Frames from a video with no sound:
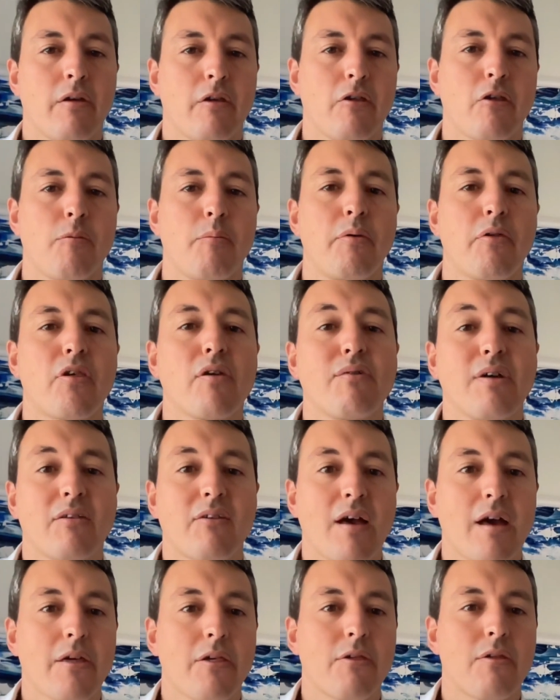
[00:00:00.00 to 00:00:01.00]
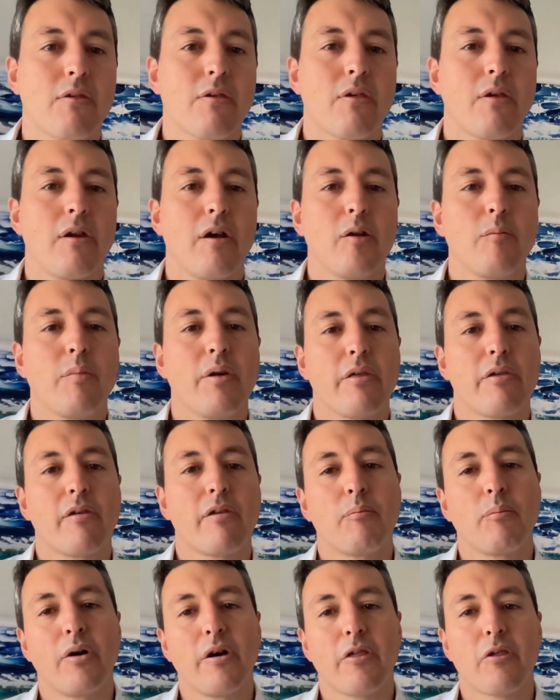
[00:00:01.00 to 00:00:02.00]
specific tests
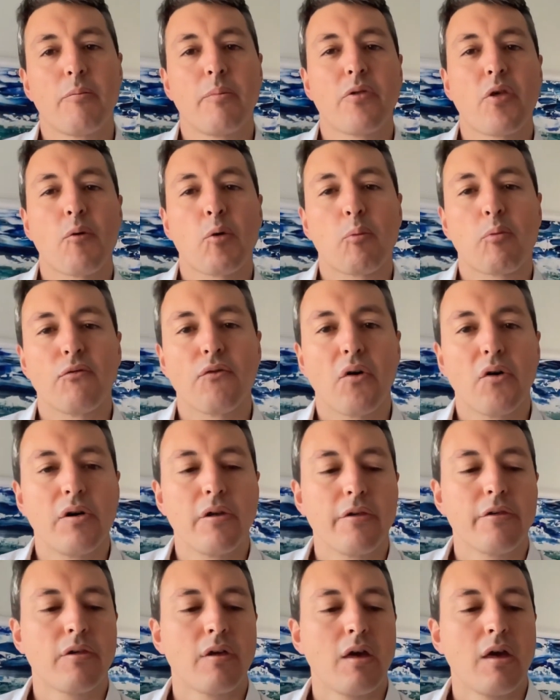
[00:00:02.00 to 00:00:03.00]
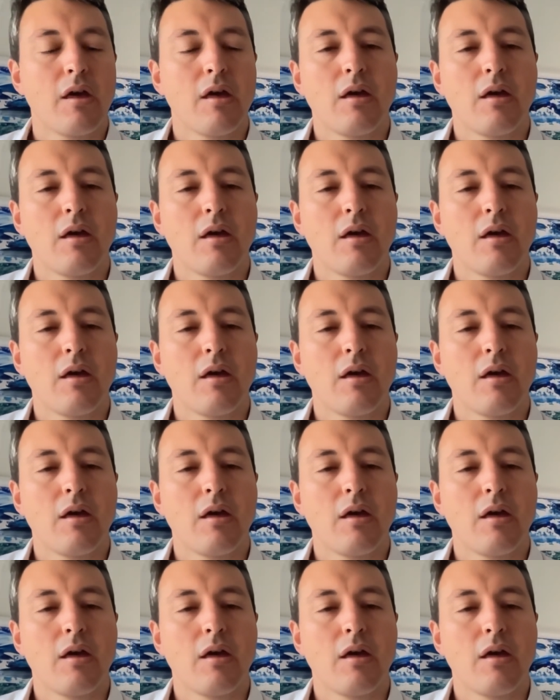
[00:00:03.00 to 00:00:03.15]
administered by specific providers